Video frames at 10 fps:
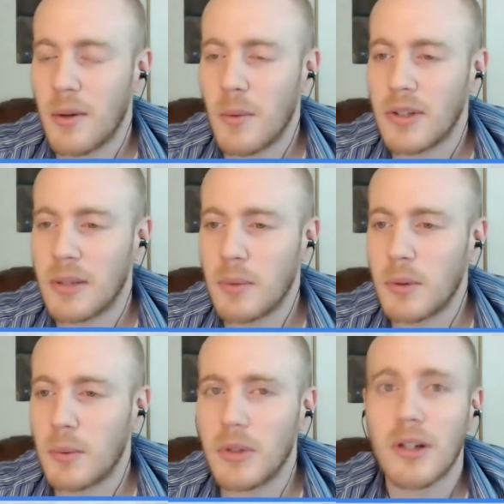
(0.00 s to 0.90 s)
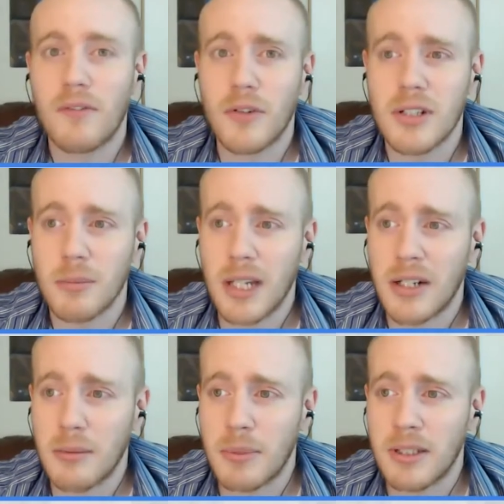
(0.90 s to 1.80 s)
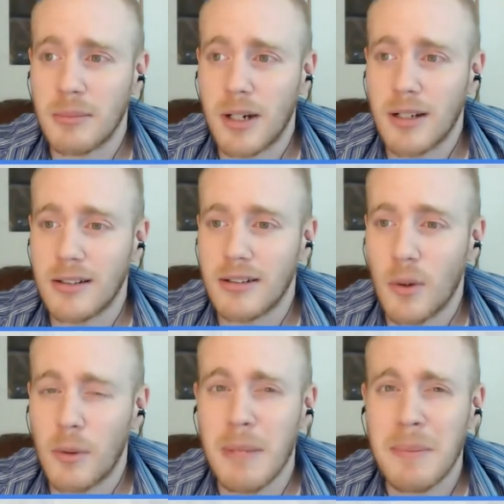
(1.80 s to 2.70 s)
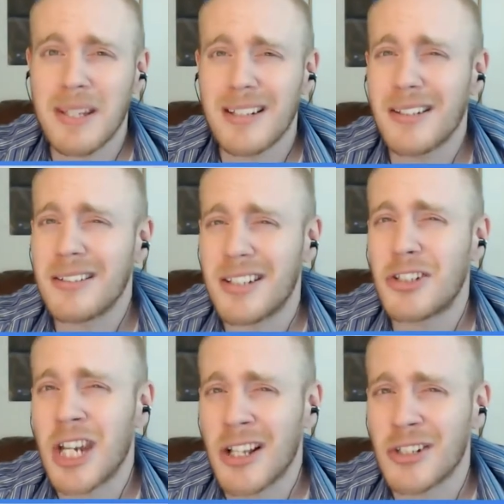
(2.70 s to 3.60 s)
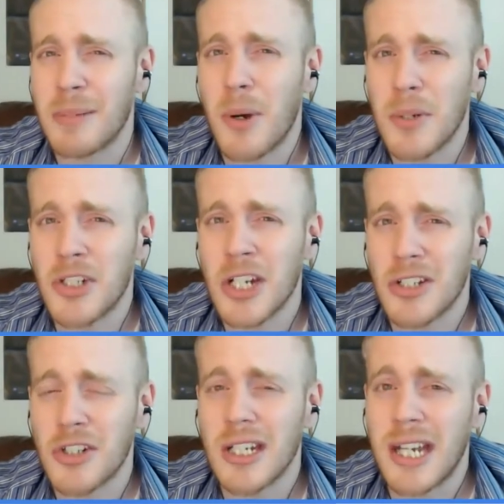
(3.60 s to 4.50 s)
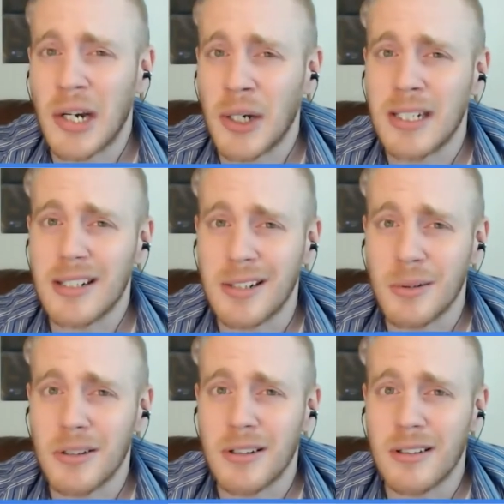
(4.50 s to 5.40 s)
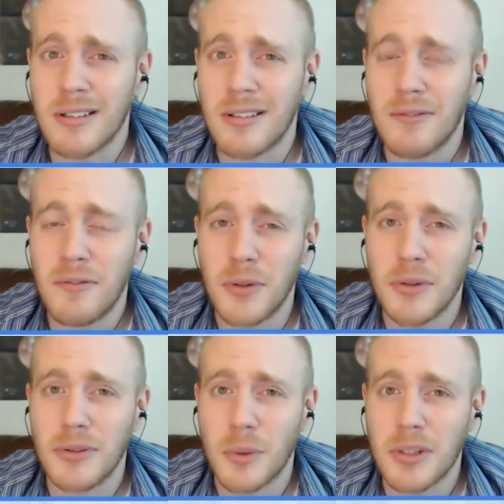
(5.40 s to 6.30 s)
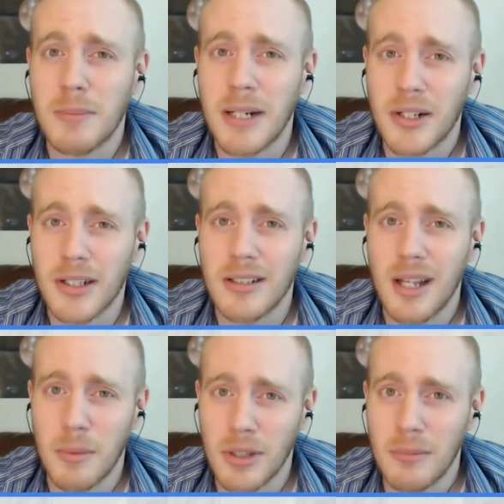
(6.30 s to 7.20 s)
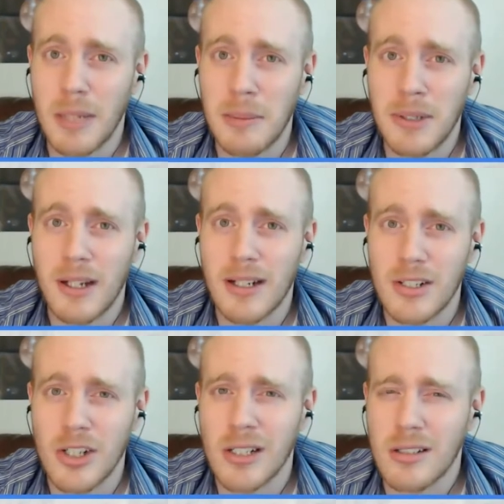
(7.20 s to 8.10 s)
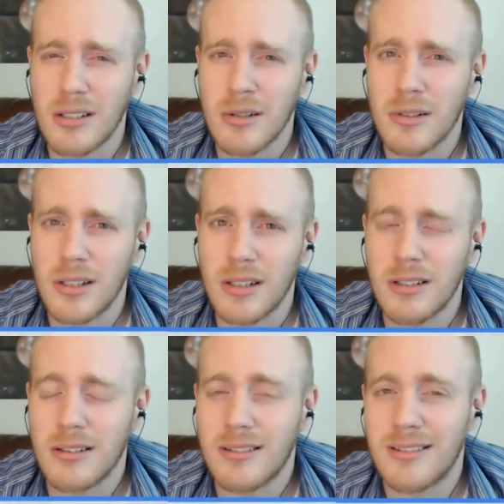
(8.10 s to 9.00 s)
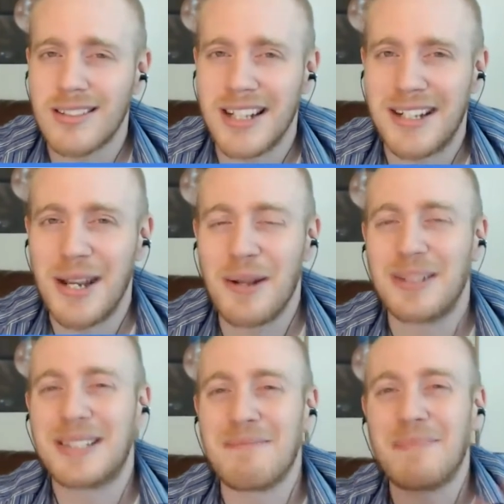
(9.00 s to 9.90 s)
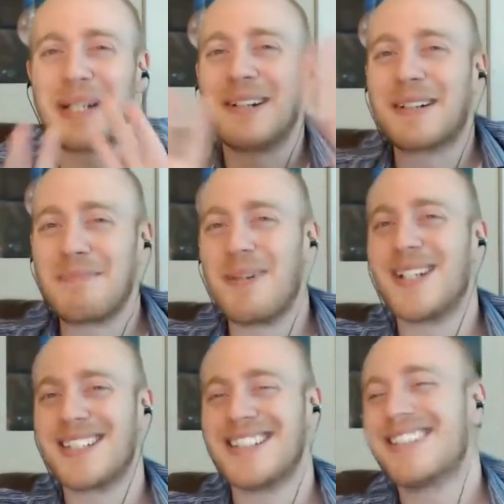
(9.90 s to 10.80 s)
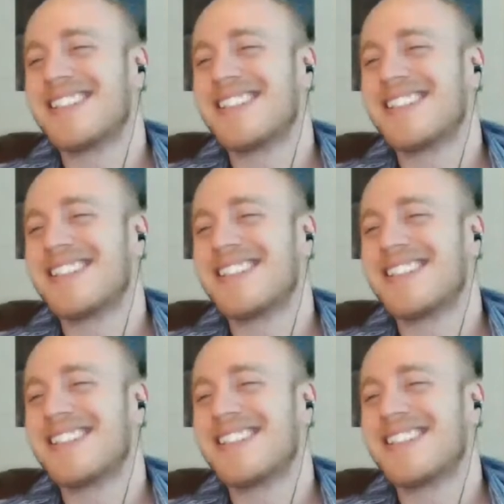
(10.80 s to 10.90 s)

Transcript: Well, then we'll look for some later and put them on. Or maybe that's a challenge. I'm always challenging Gary to do the full North American nebula. Maybe I can challenge you to do some bigger composites.